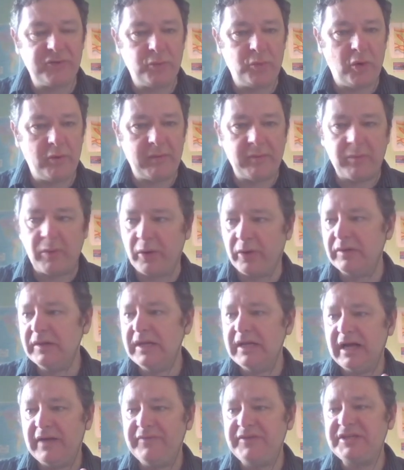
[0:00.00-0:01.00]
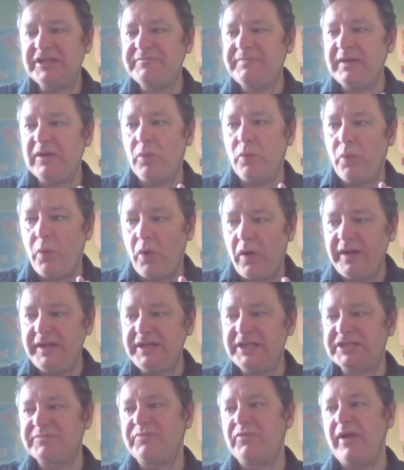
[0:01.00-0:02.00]
the war memorial. And this has been a
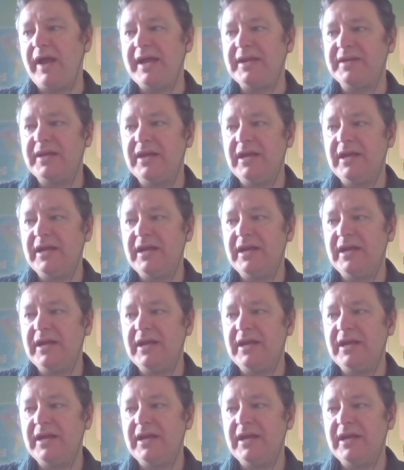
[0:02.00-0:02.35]
widespread